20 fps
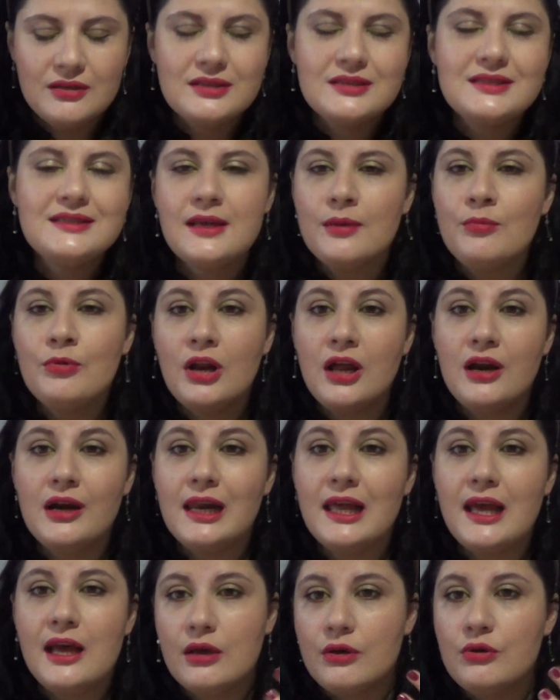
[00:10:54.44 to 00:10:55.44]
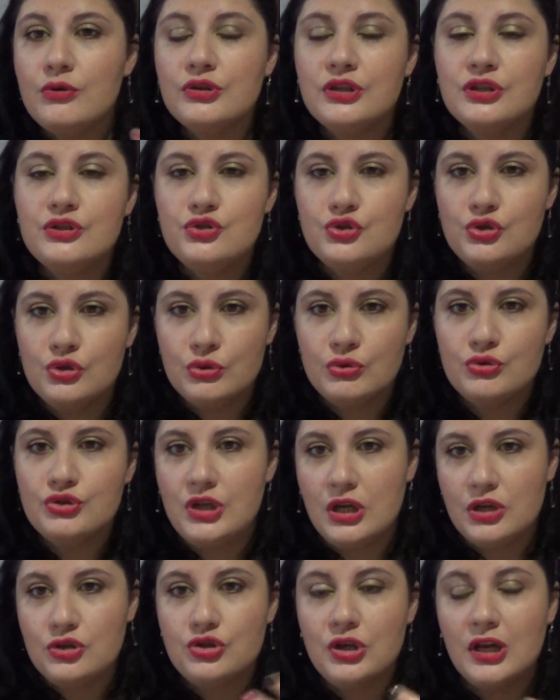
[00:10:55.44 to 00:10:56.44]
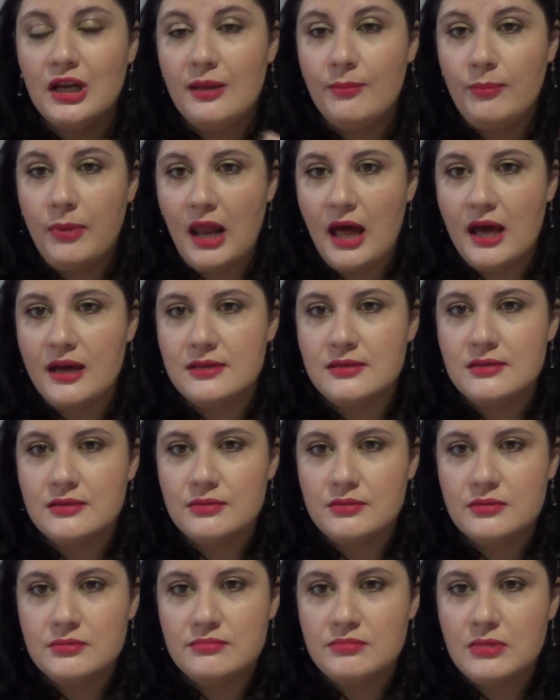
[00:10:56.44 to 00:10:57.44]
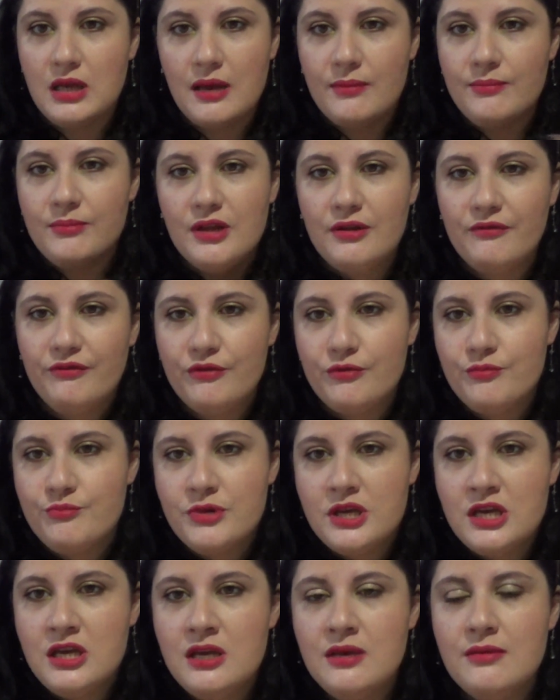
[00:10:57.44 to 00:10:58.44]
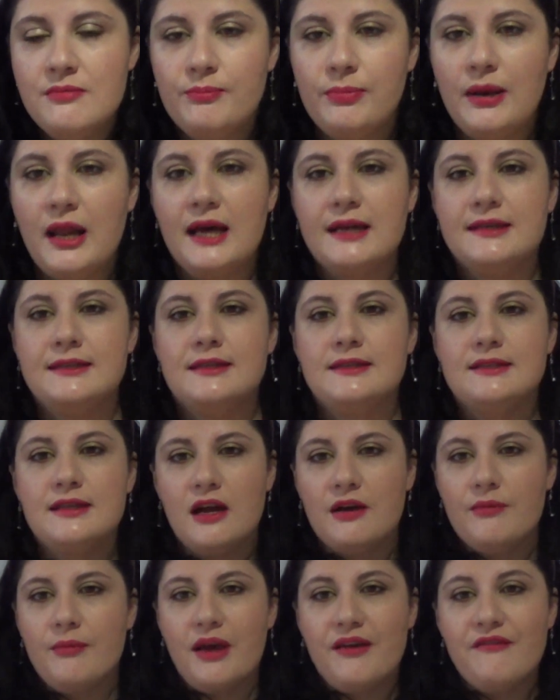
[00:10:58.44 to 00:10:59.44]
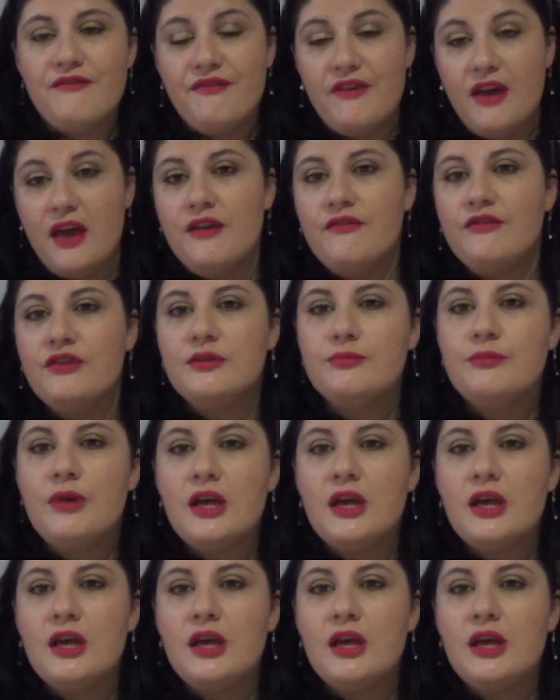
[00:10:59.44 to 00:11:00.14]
Similarly, I couldn't choose actually a blush. I mean, for me, blushes are my favorite